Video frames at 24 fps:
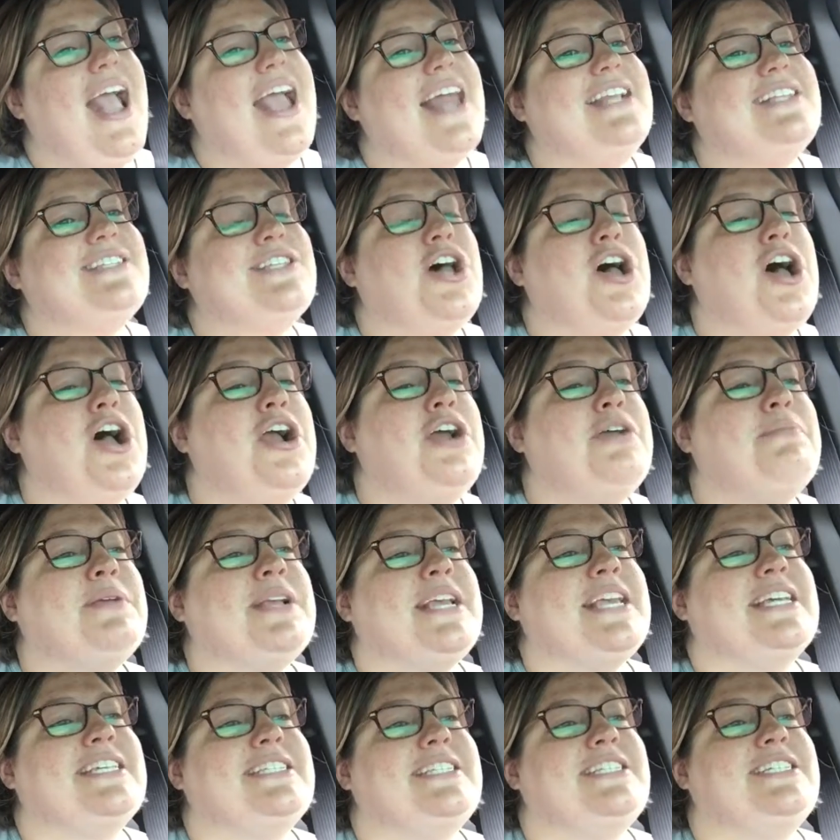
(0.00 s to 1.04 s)
And it's hard
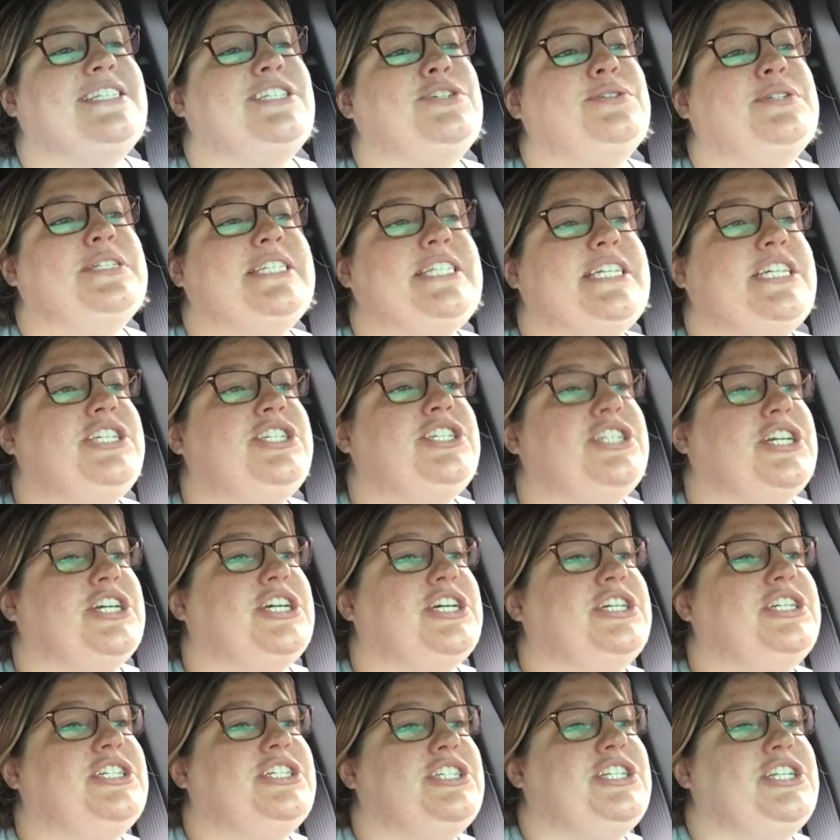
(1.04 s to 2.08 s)
because to do a
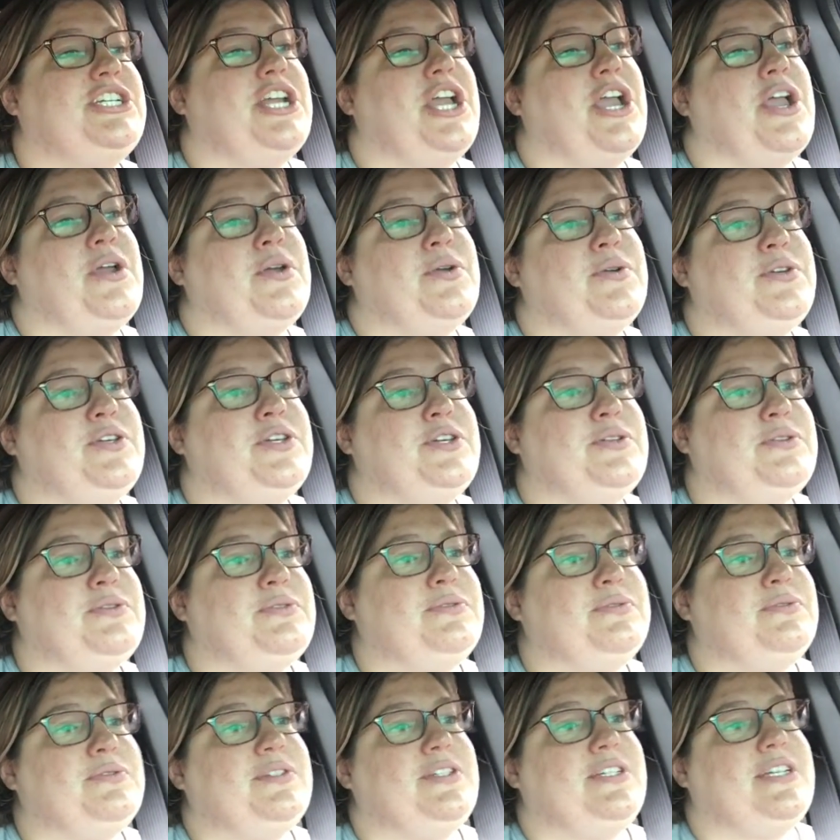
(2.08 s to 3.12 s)
t-shirt, you know,
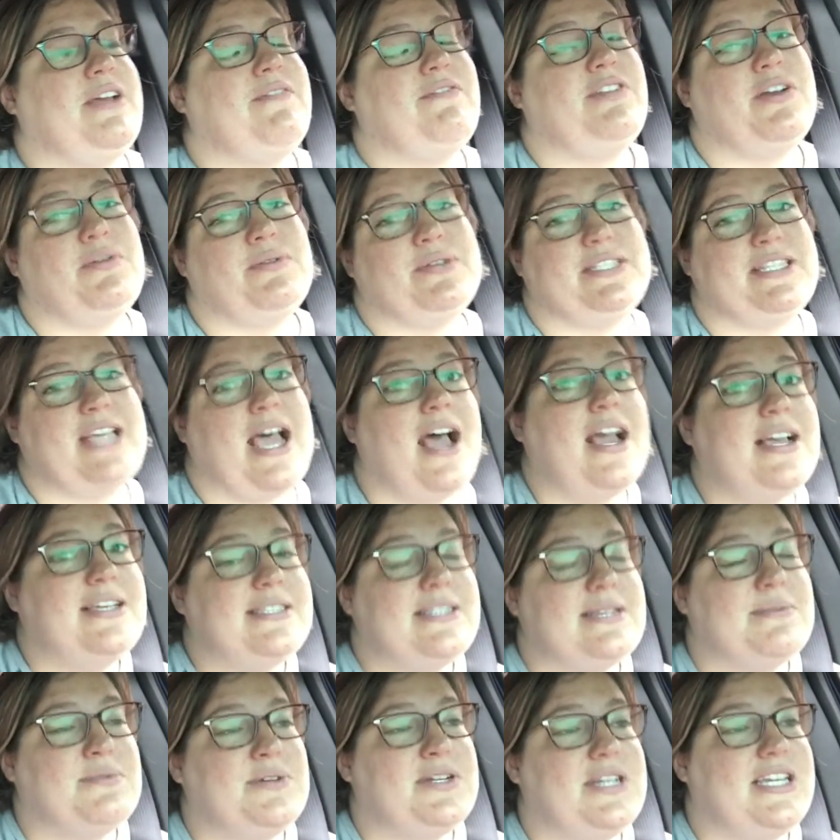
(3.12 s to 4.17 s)
you never know what size
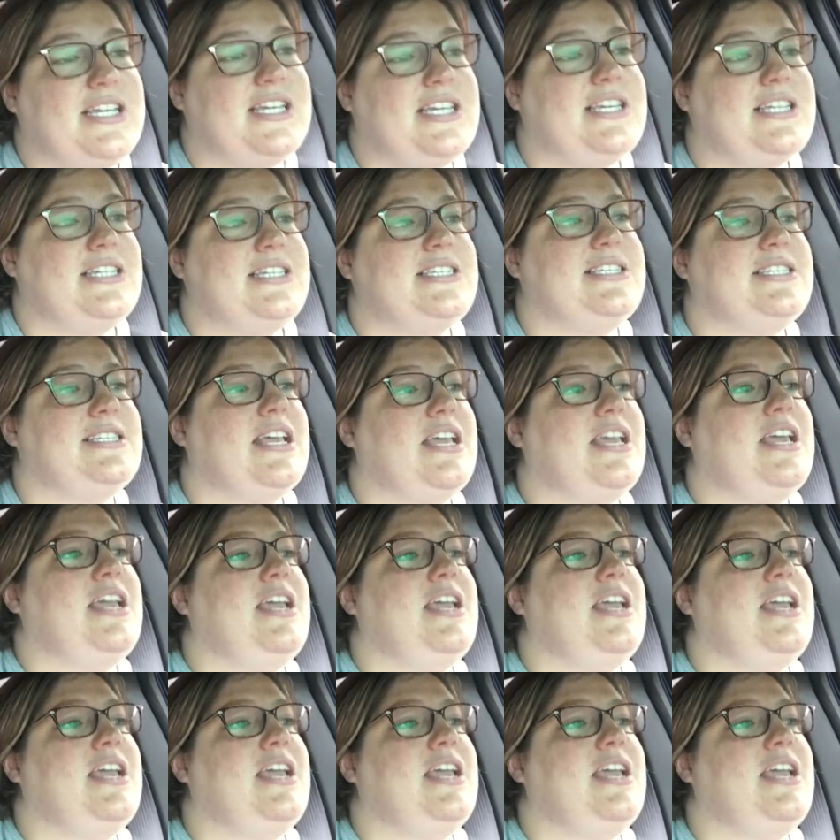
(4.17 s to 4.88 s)
someone is.